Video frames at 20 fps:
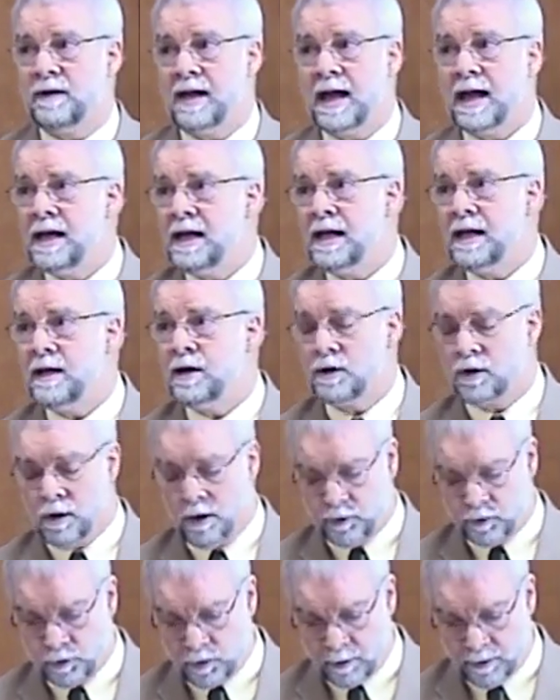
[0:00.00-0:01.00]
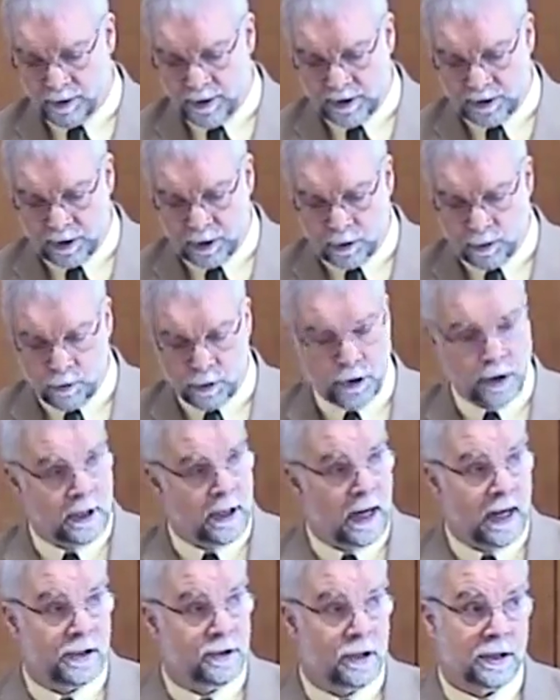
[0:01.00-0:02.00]
any cultural institution,
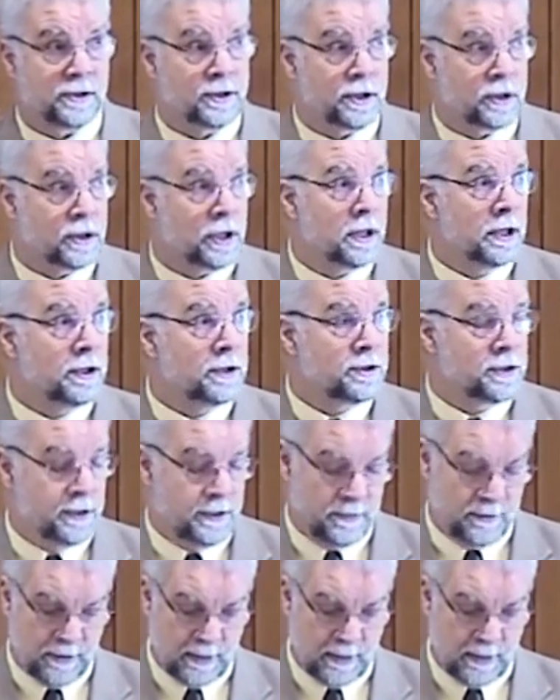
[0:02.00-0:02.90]
not just the church,